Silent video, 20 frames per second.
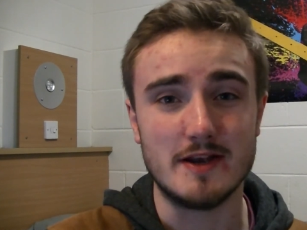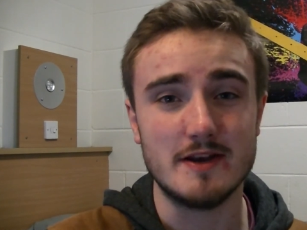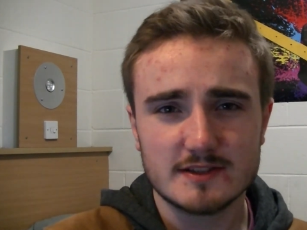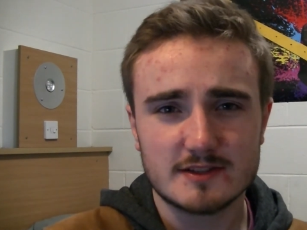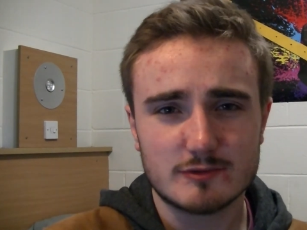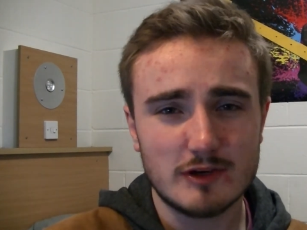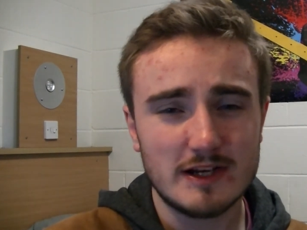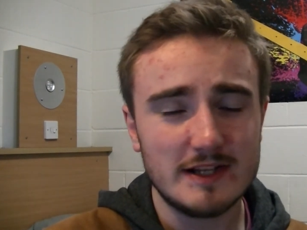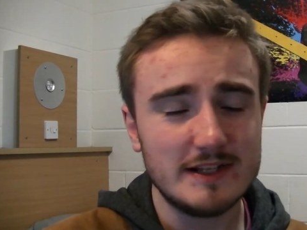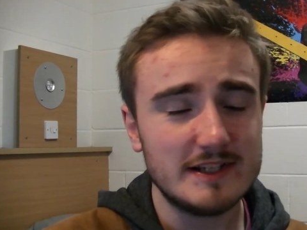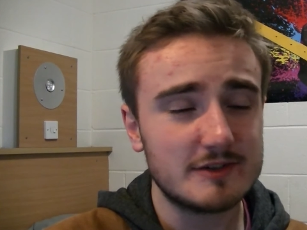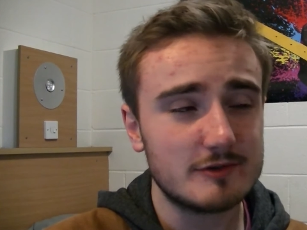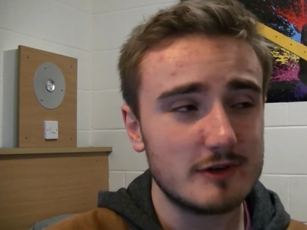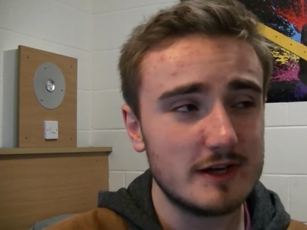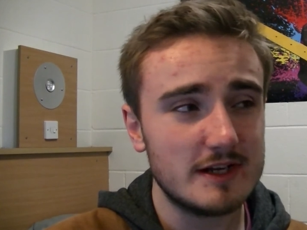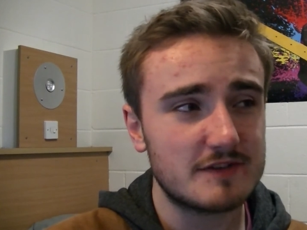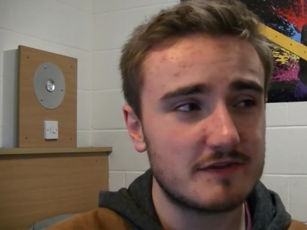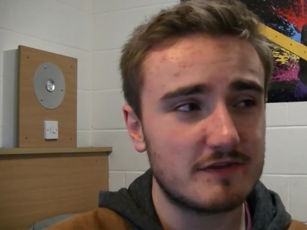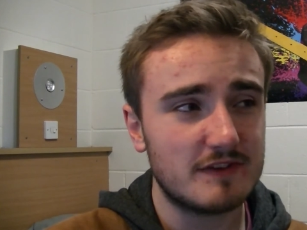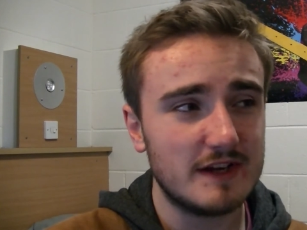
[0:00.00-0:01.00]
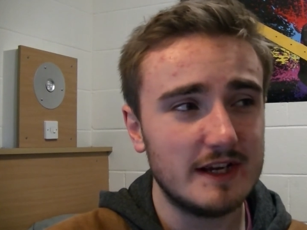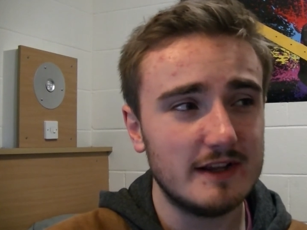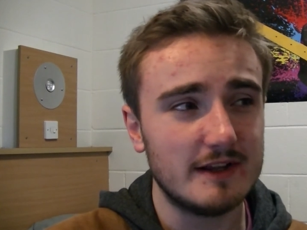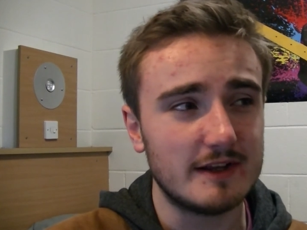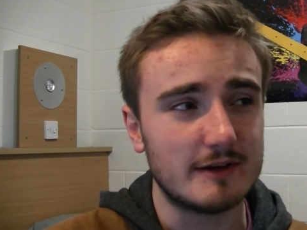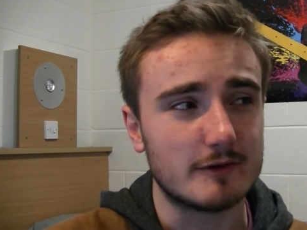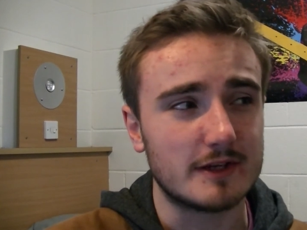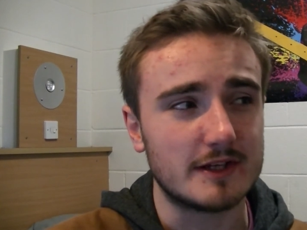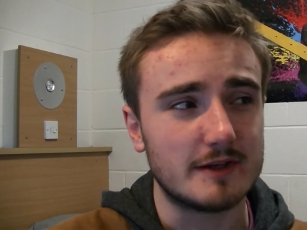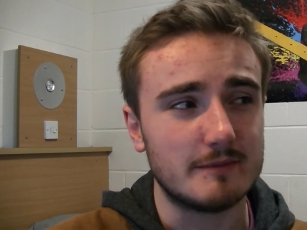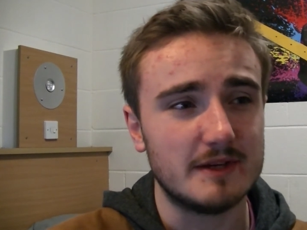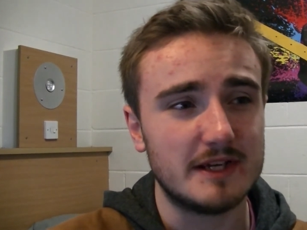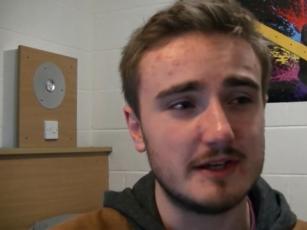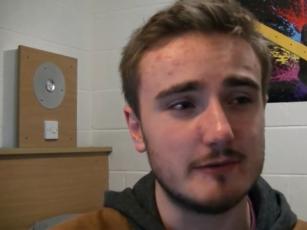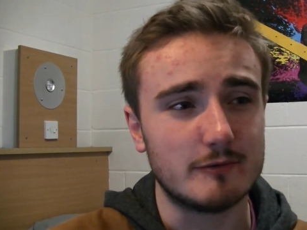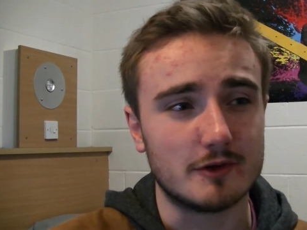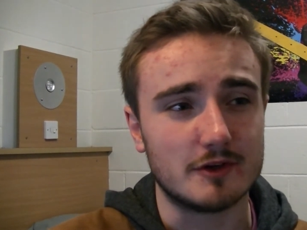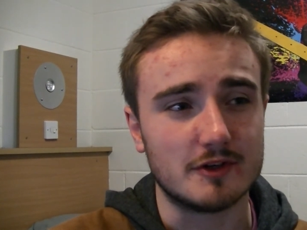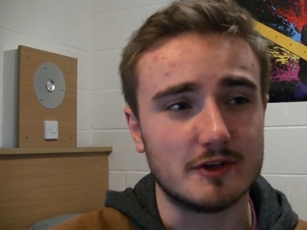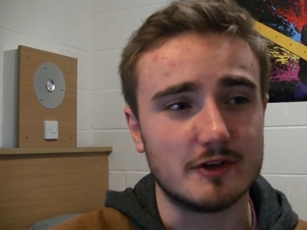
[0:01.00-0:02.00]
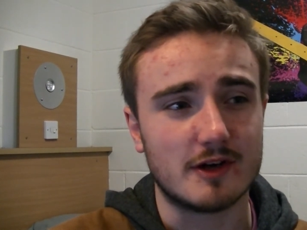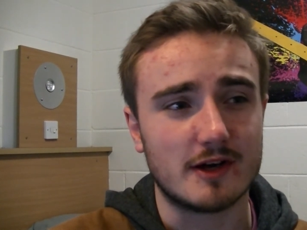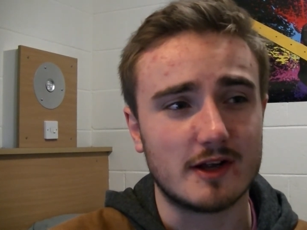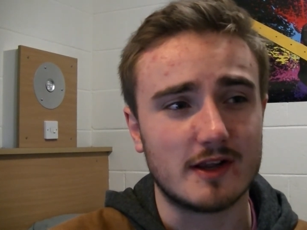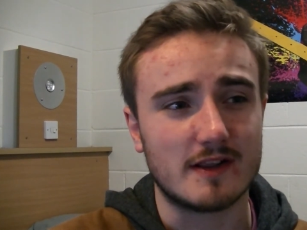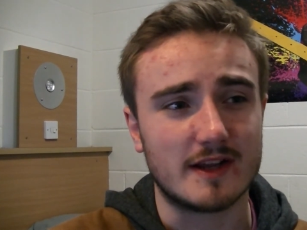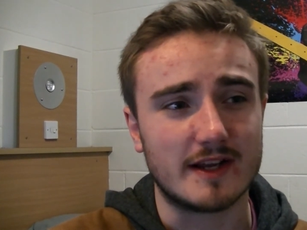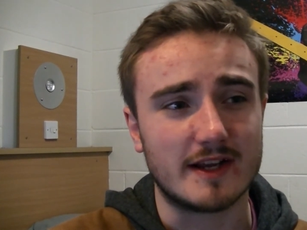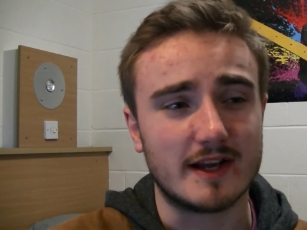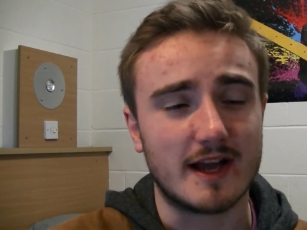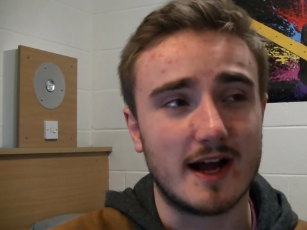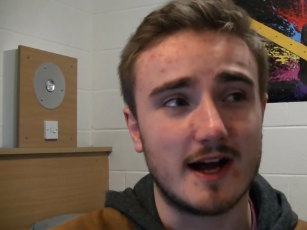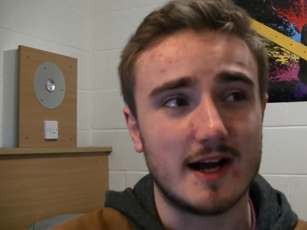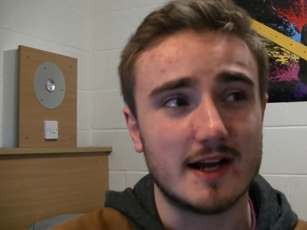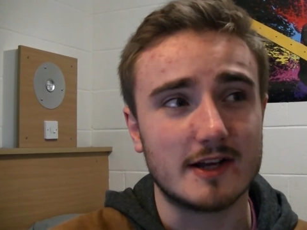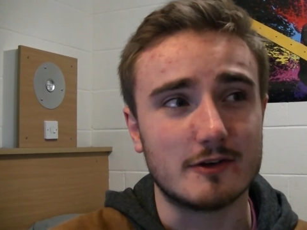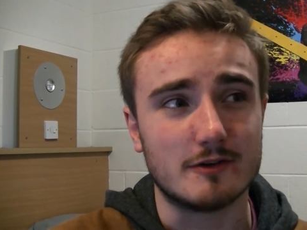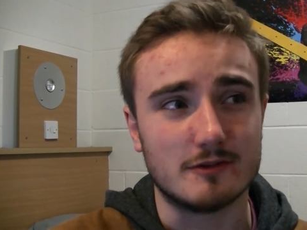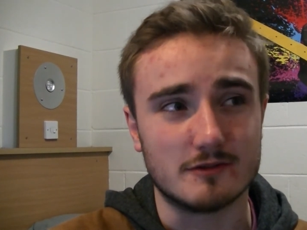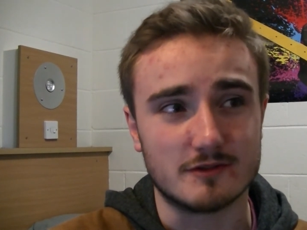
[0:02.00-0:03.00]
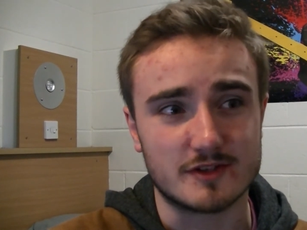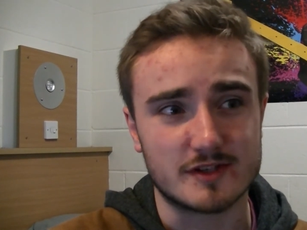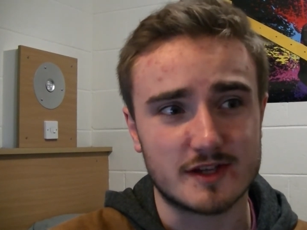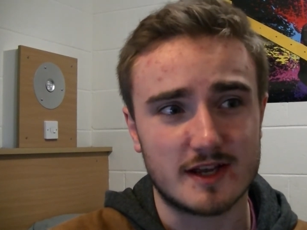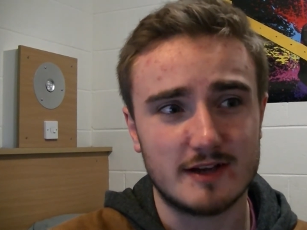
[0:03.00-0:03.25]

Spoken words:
It's a really strange feeling when you meet one of your, like, icons.